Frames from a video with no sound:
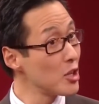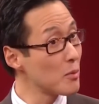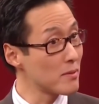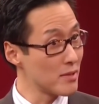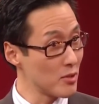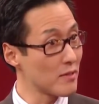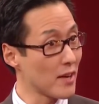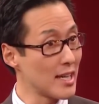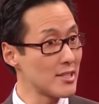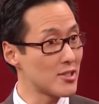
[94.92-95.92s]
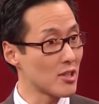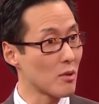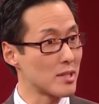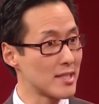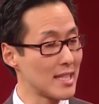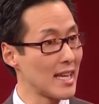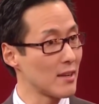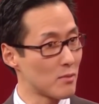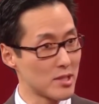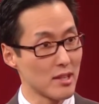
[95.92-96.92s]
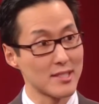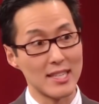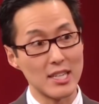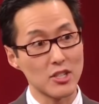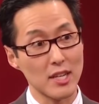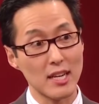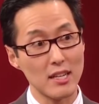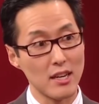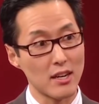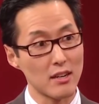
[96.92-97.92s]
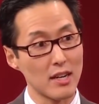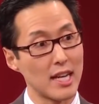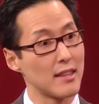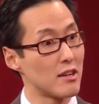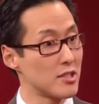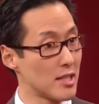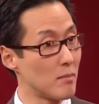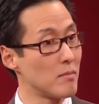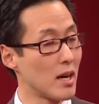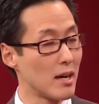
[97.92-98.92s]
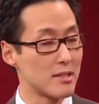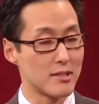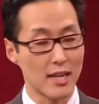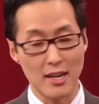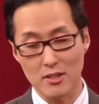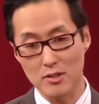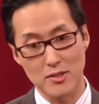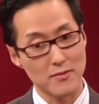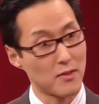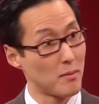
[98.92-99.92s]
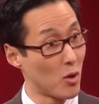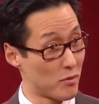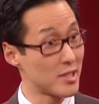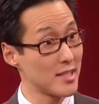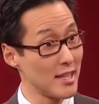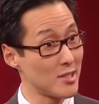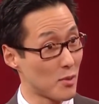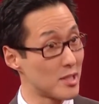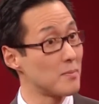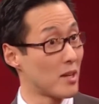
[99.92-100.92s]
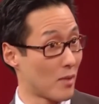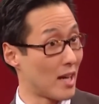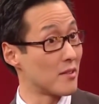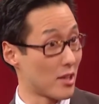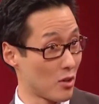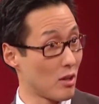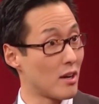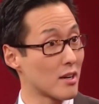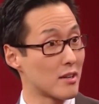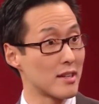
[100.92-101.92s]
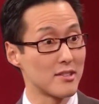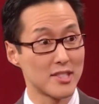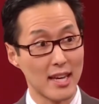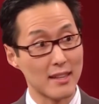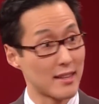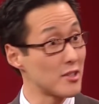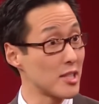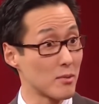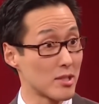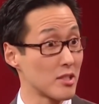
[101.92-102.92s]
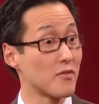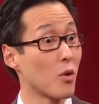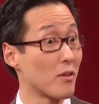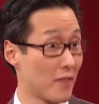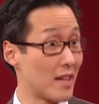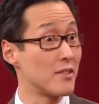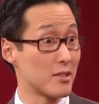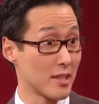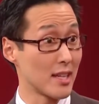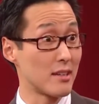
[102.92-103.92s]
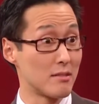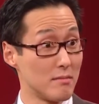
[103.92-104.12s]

new device, so we're seeing results initially at a year, and there are some doctors from overseas where it's been around there longer. They're saying that they're seeing results 4 or 5 years later.